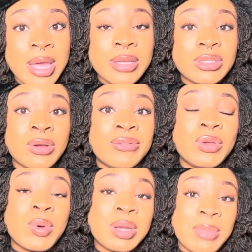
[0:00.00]
So if
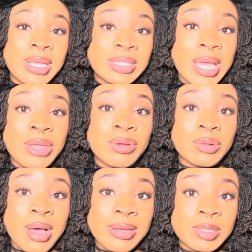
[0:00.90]
you want to maintain your
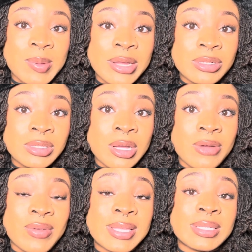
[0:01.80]
locks by
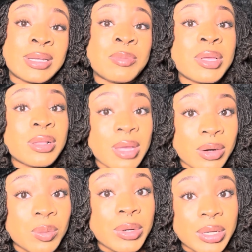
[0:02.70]
yourself, it's going to be a lot
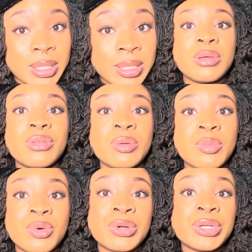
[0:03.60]
of work. The
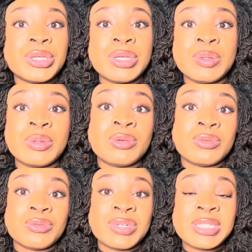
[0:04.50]
more
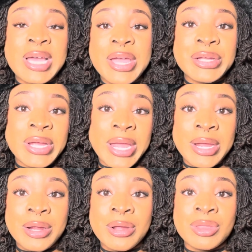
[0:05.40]
you retie your
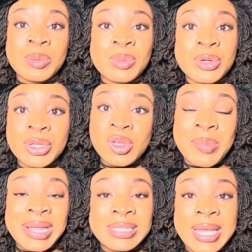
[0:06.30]
hair, the more you
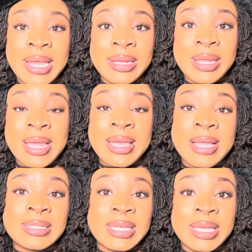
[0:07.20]
maintain it, it
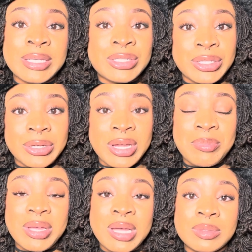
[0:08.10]
gets easier
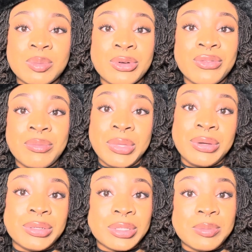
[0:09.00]
and becomes more
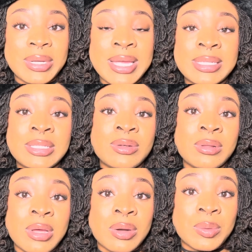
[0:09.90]
familiar, but it's still
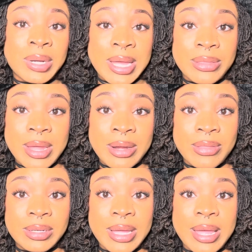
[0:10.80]
a lot of work at the end
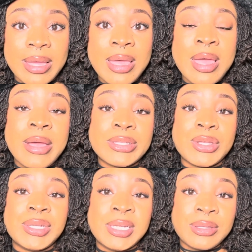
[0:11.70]
of the day. So
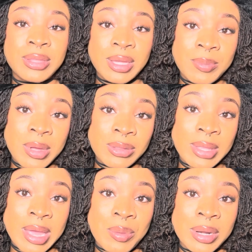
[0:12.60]
you need to think about
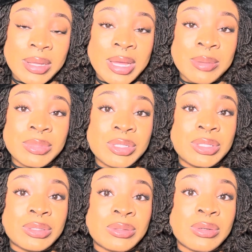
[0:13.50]
that when it comes
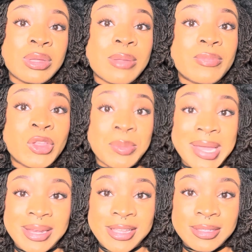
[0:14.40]
to your
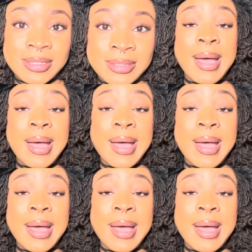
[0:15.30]
maintenance.